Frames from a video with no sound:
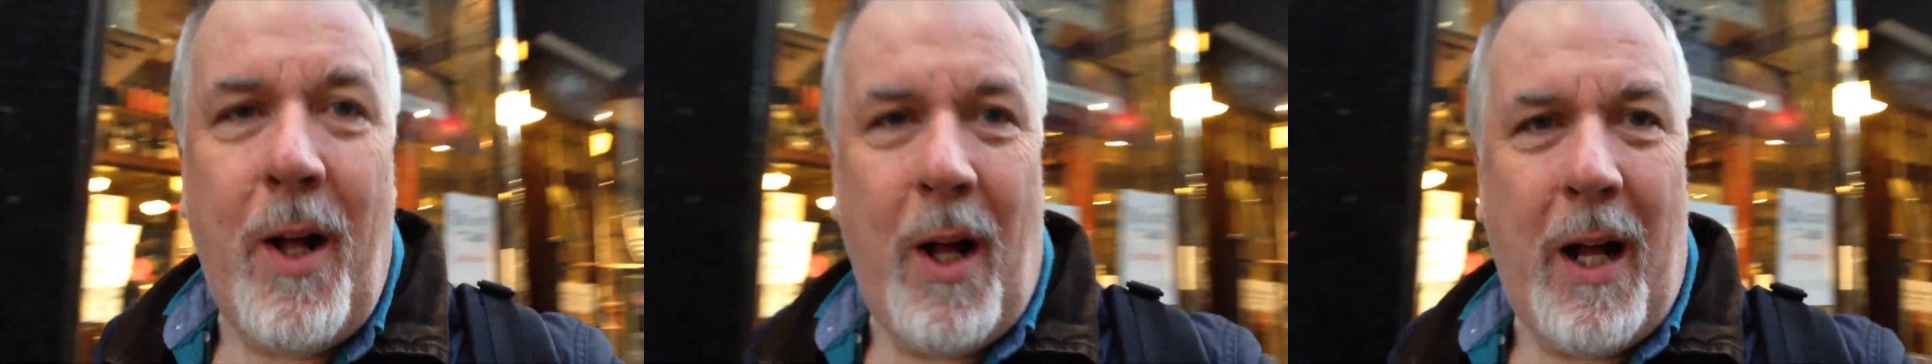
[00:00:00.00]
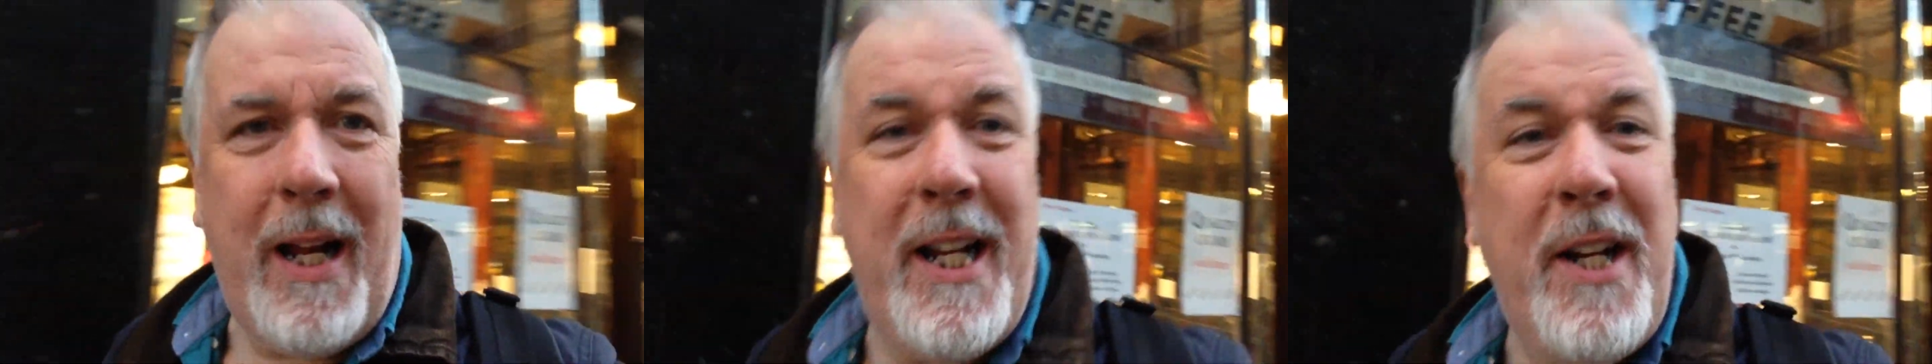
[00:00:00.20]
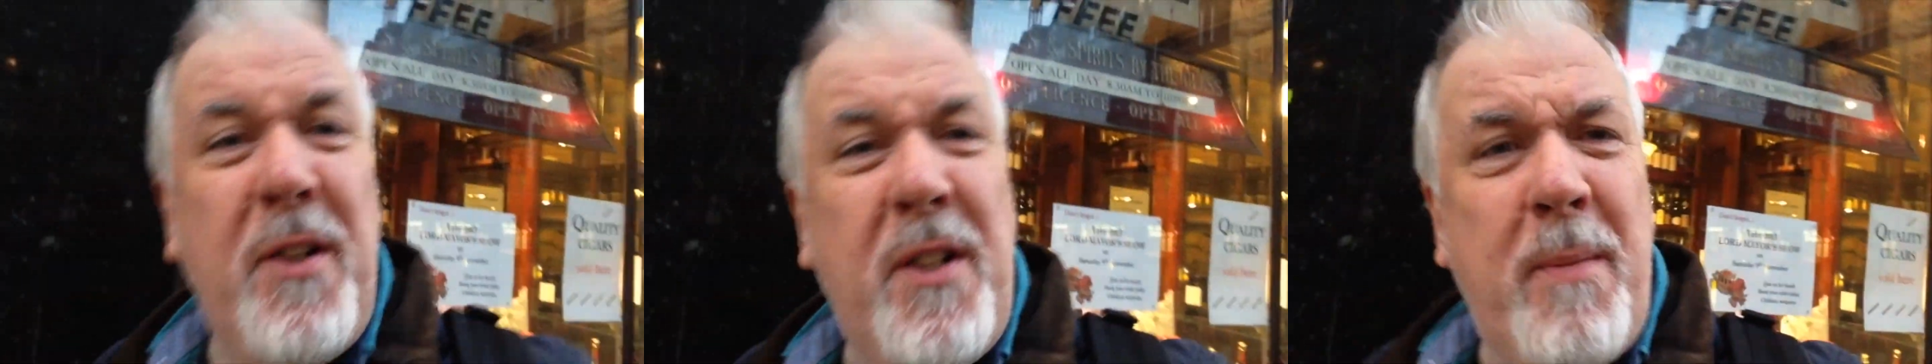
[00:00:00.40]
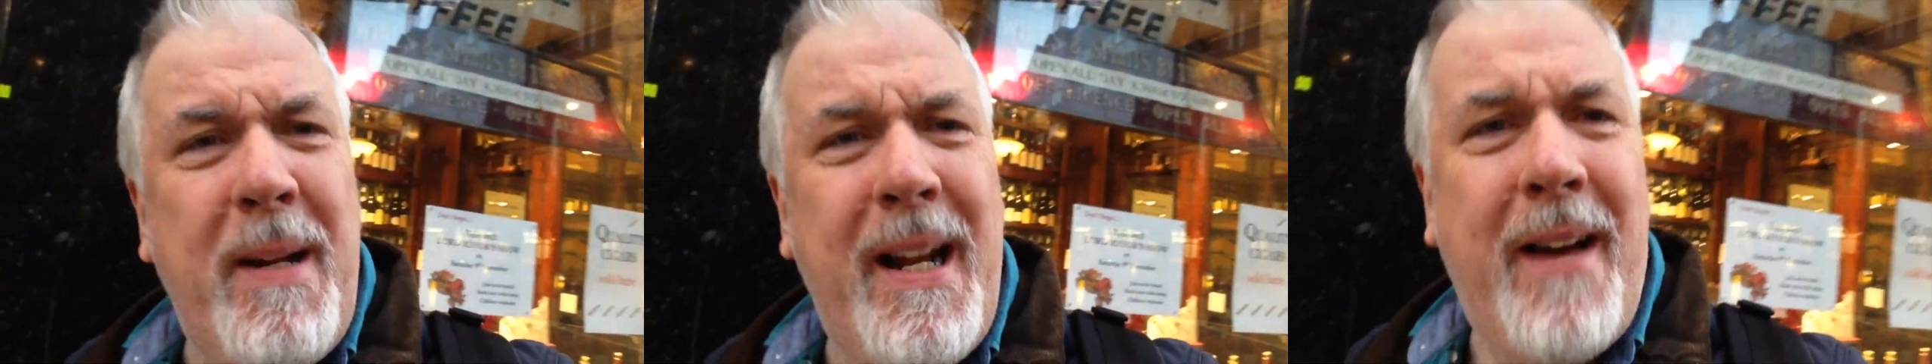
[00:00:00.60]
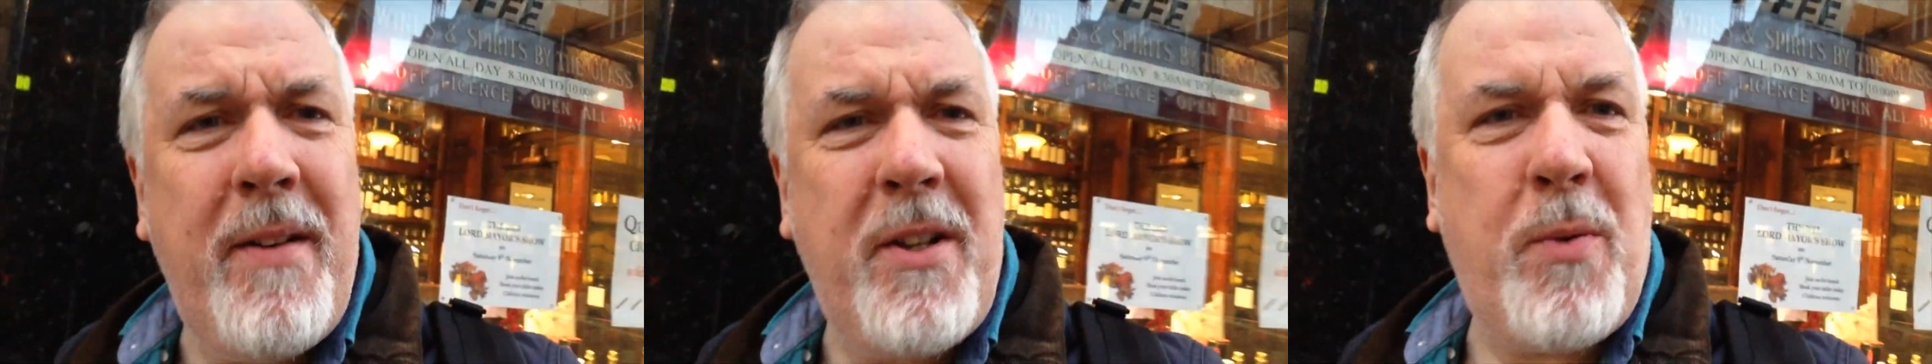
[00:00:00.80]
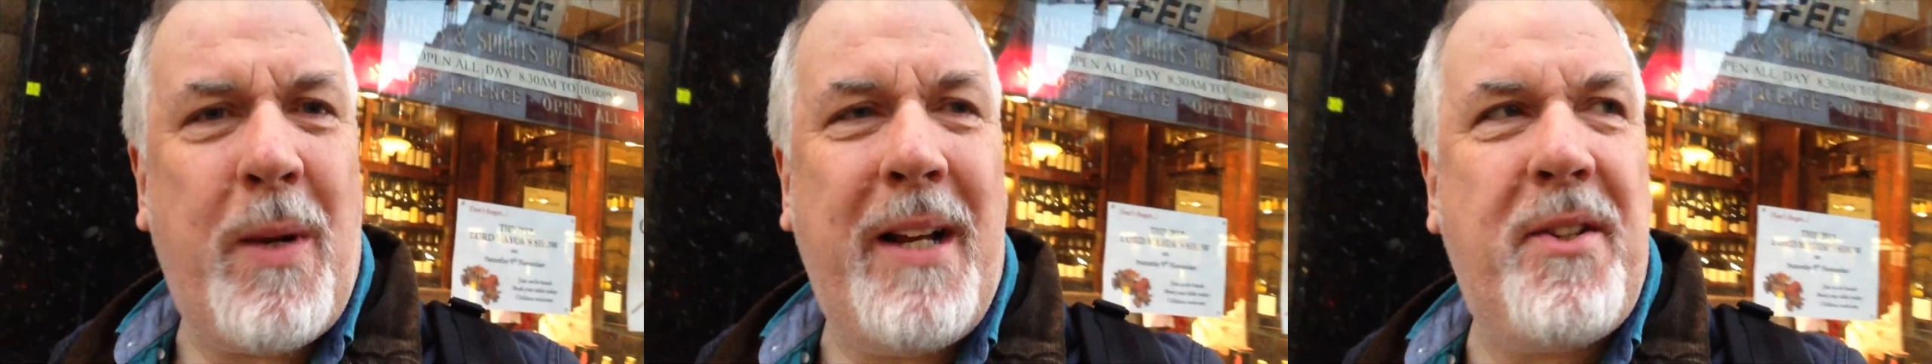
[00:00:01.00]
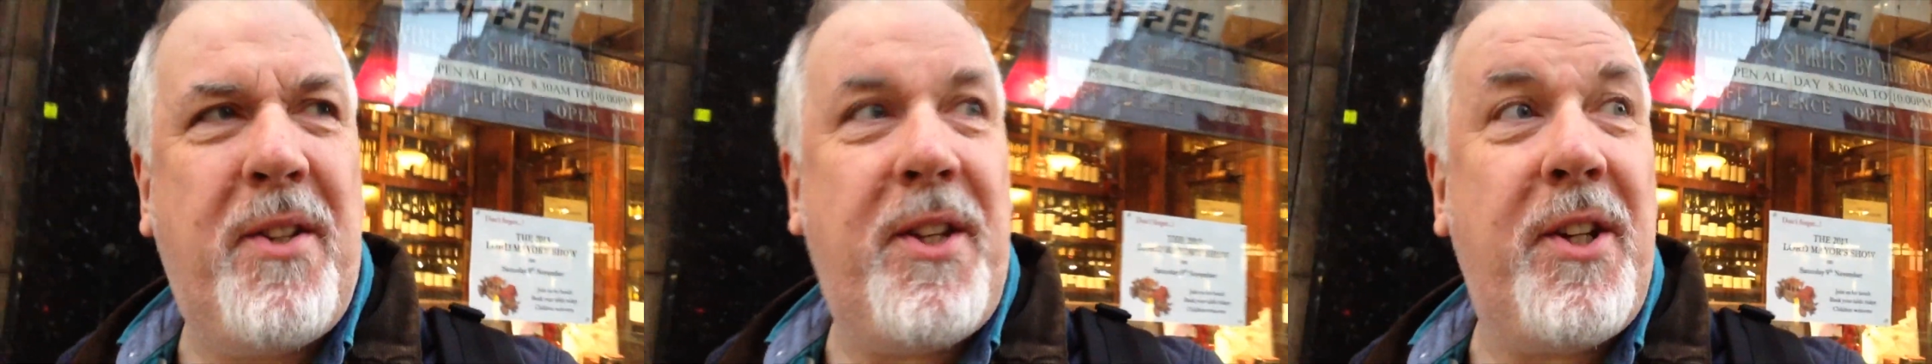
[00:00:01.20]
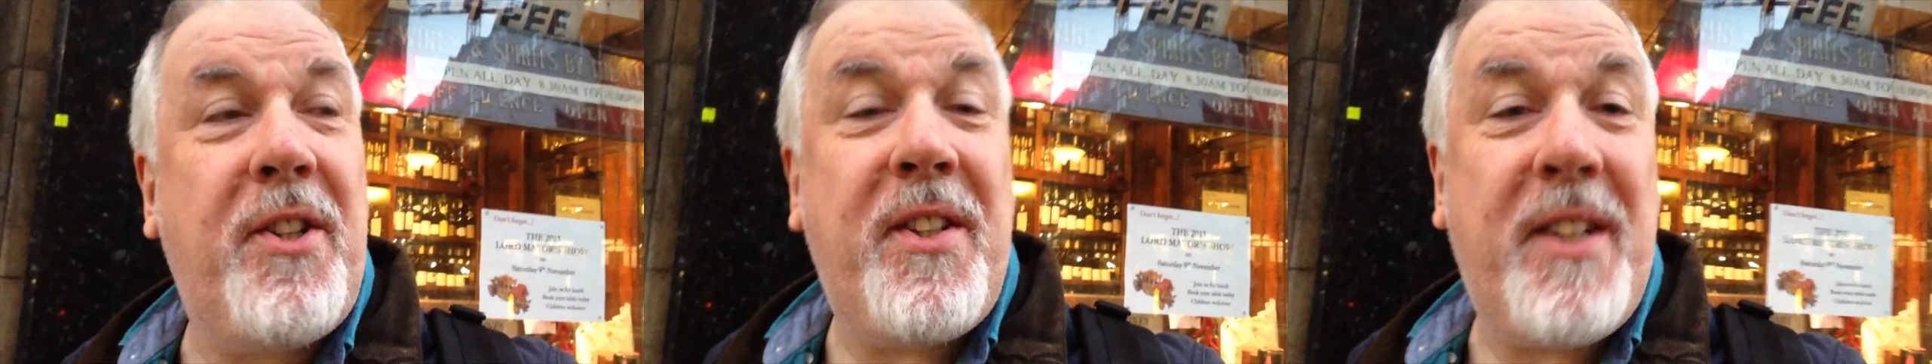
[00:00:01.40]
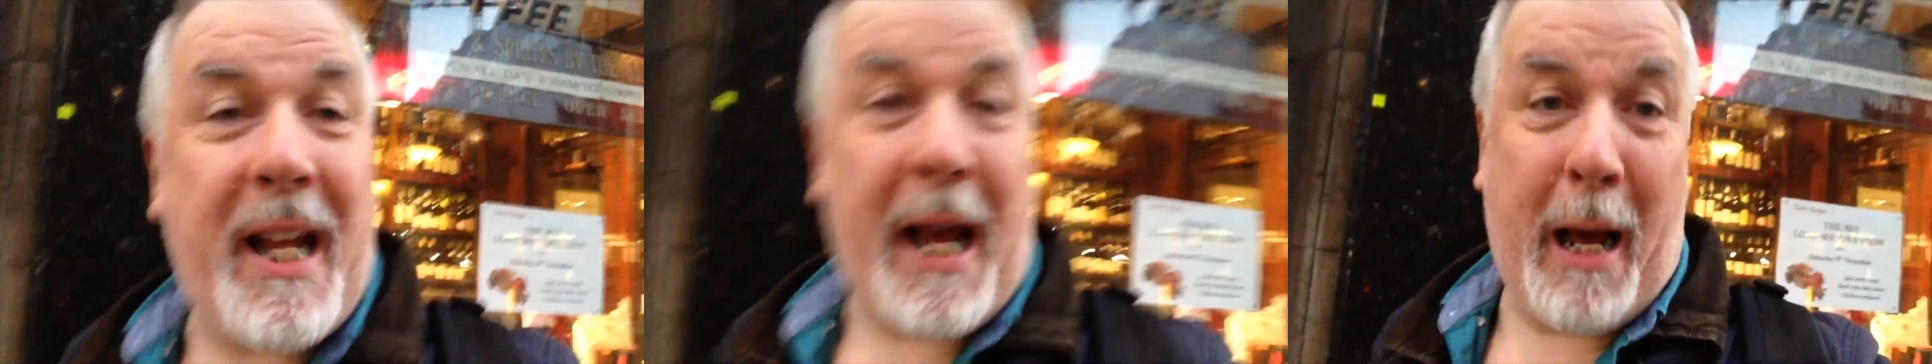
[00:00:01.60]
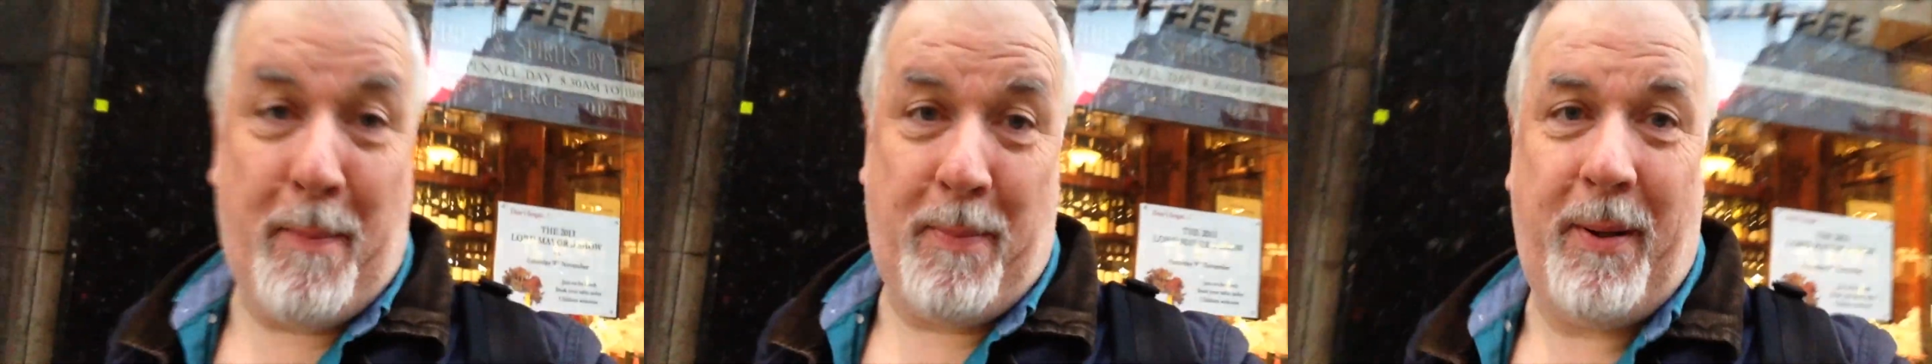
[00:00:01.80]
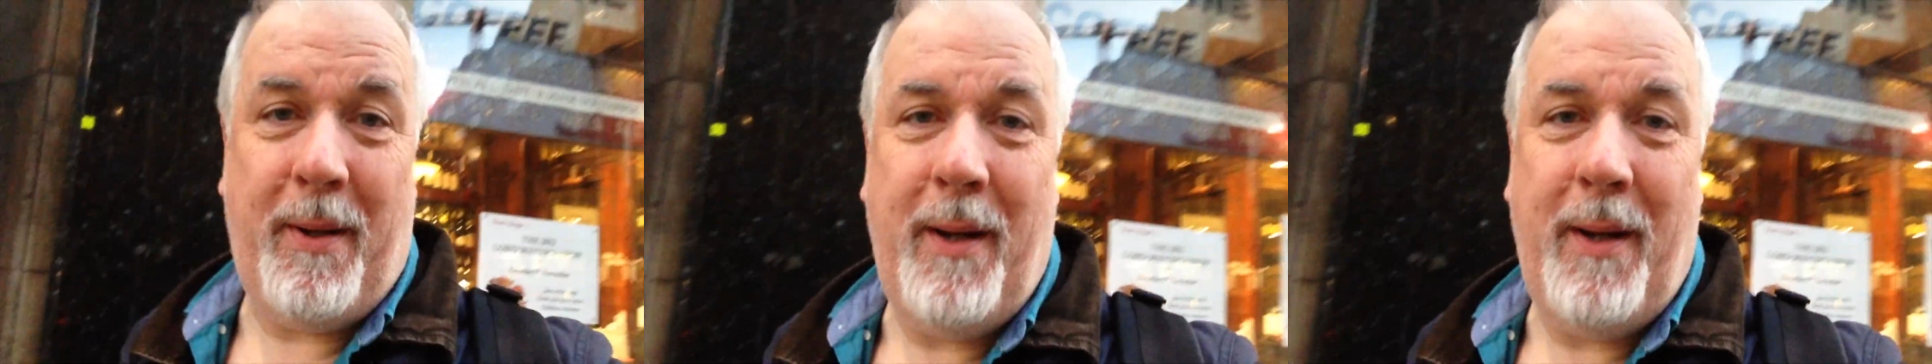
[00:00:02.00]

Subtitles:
although it used to be known as well as The Stab